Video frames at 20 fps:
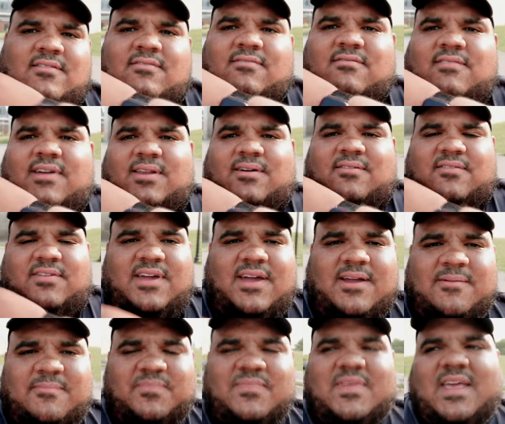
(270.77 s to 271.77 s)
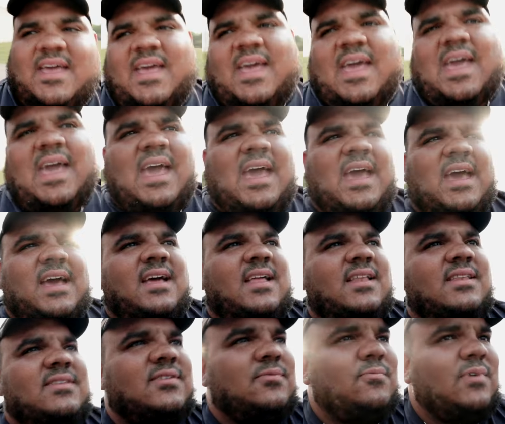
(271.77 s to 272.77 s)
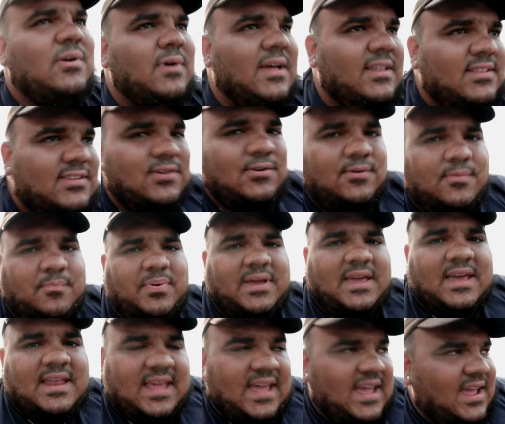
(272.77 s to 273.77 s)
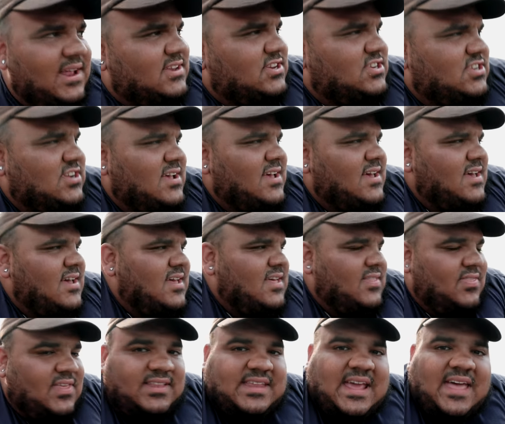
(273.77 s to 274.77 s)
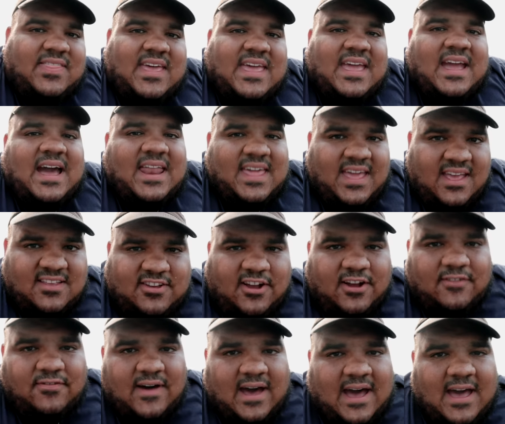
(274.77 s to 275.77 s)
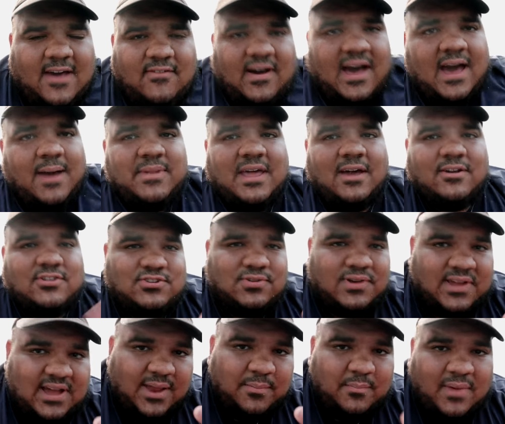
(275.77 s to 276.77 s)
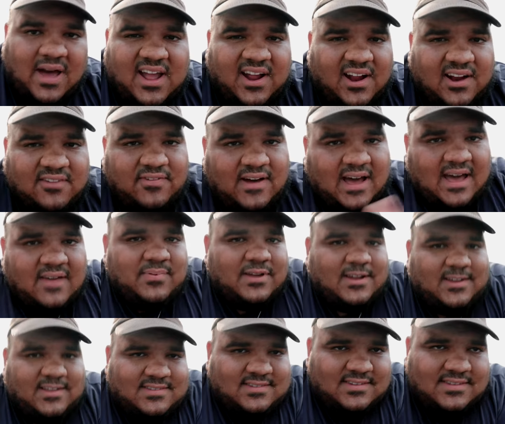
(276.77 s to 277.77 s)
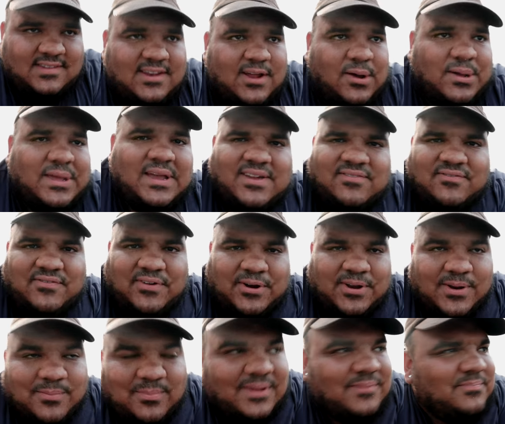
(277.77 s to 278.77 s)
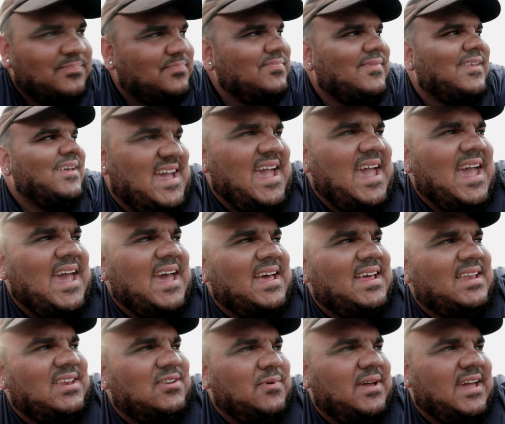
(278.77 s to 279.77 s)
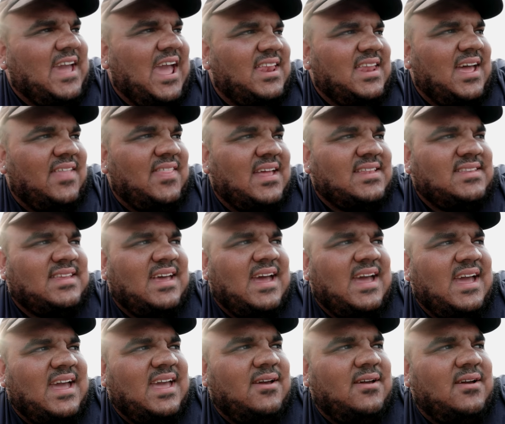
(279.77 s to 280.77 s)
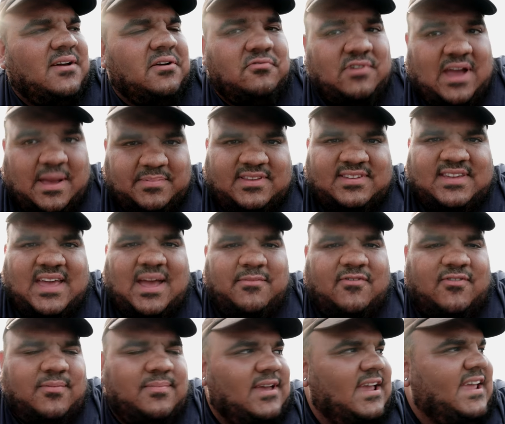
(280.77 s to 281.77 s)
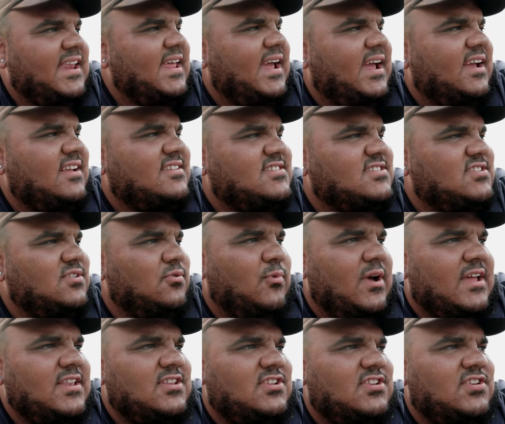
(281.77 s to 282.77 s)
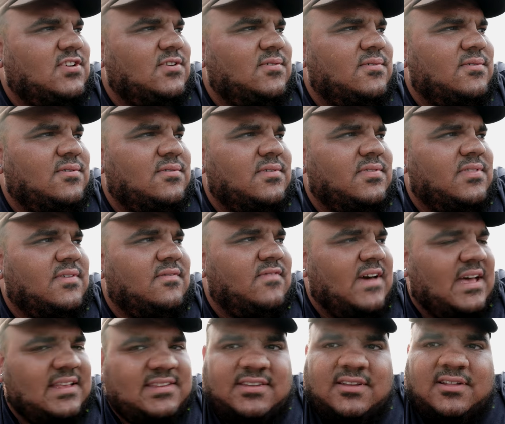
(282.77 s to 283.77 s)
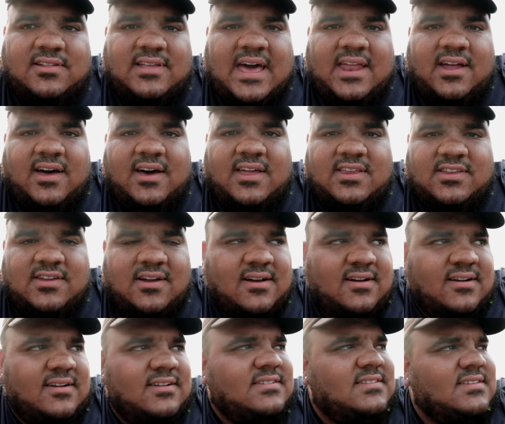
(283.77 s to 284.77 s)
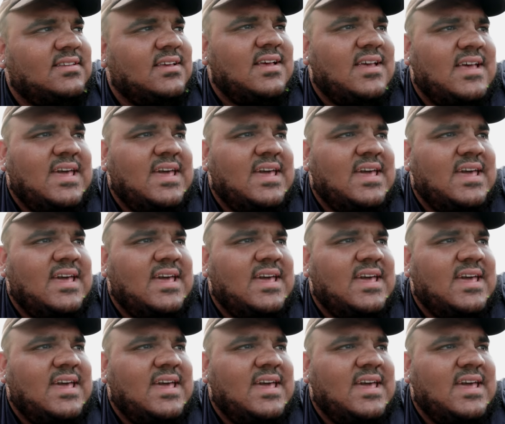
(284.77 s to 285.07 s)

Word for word: right over there. And we went to B&H the day that he got his R5. I'm now shooting on my R5 because, you know, he converted me. And we came down that day, grabbed his camera from B&H, went to the vessel at Hudson Yards,